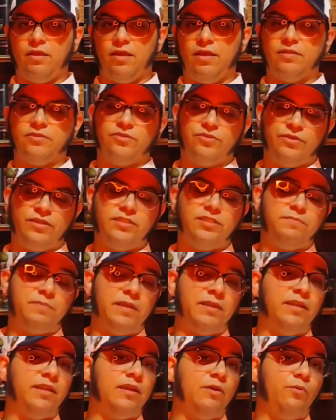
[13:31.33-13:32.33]
students
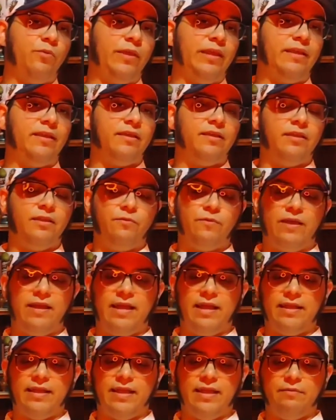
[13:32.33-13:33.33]
spending a week in
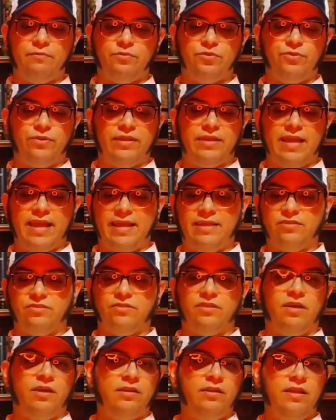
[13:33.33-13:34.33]
Oaxaca doing
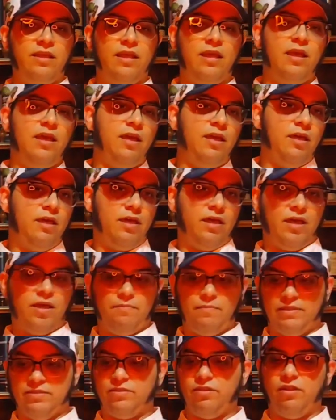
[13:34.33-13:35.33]
hands-on
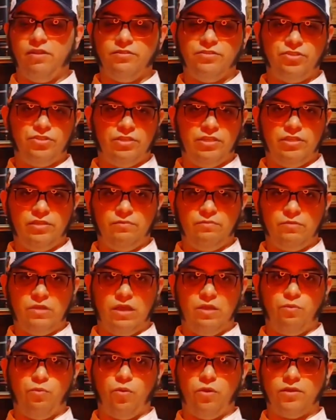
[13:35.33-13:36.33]
mixology
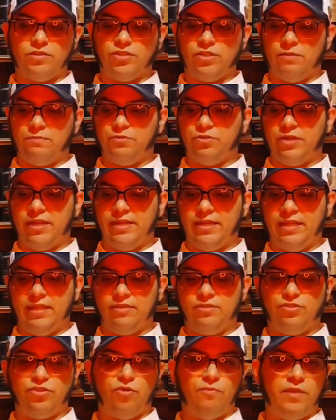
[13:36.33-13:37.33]
workshop
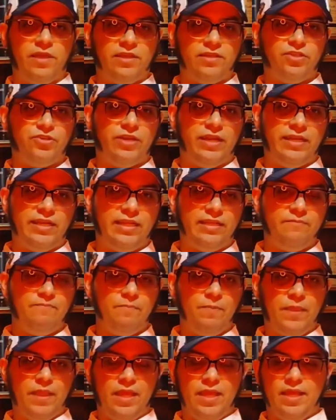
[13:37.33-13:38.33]
training, sommelier training,
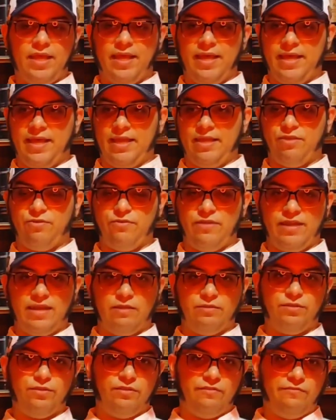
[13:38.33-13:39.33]
going
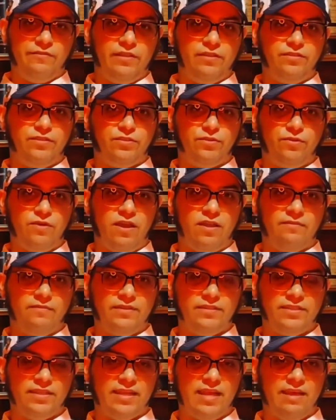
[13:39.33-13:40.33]
out to the fields to
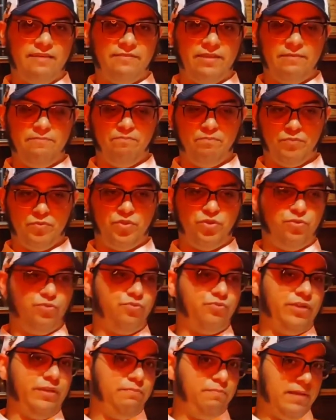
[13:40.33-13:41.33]
harvest agave, to
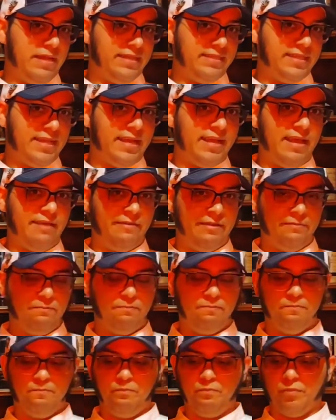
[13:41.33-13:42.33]
replant agave.
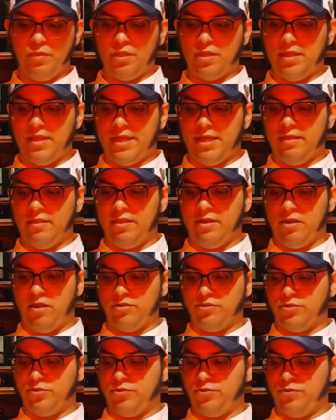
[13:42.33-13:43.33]
They're
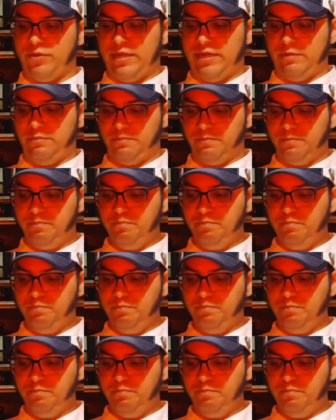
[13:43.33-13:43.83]
also doing